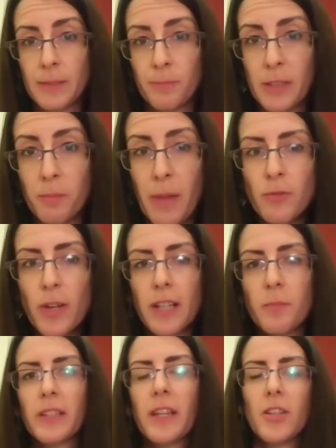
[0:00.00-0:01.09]
the main
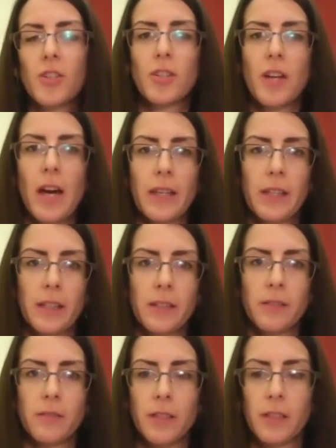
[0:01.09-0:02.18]
recommendation I
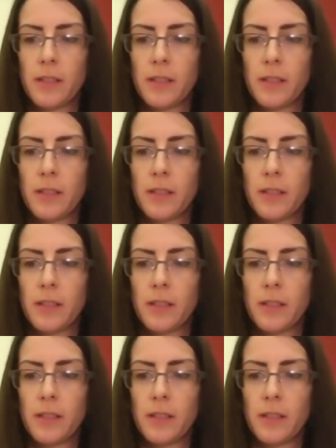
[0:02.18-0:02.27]
can